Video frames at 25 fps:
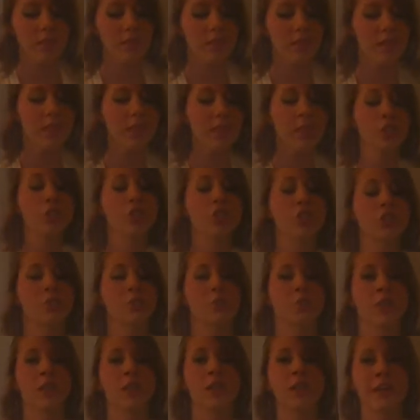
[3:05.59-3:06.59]
This
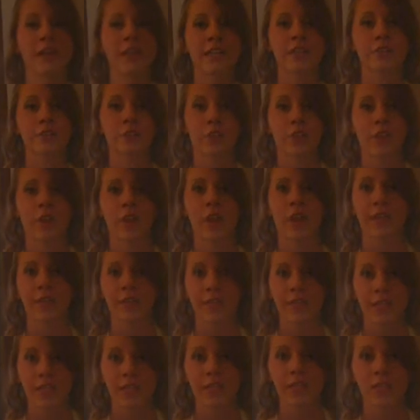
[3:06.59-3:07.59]
internship generally lasts for
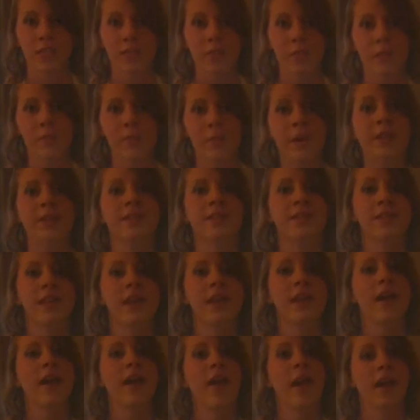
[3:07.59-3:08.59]
at least 3 months,
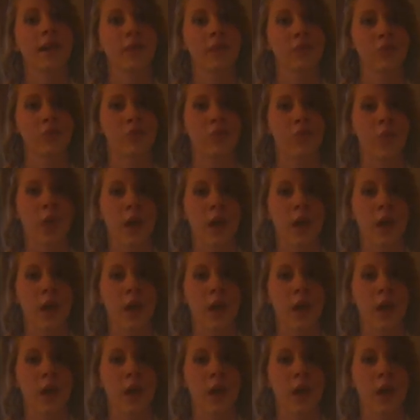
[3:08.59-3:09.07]
and it's